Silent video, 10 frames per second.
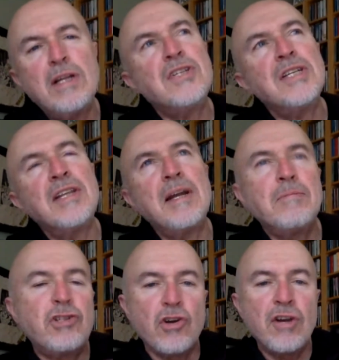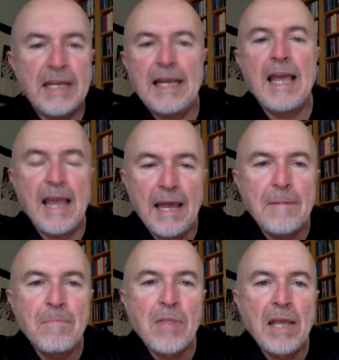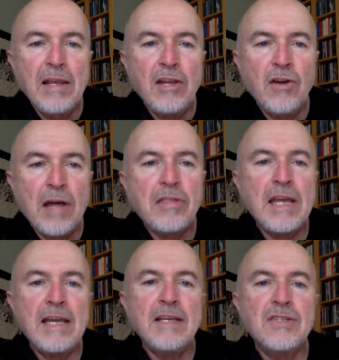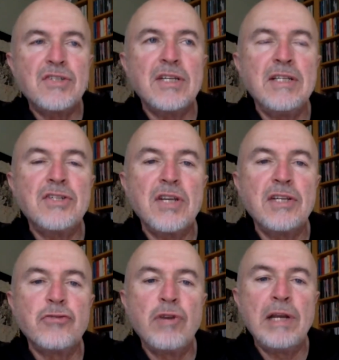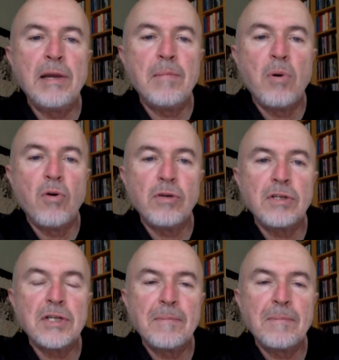it that I'm joining here, I think is really important.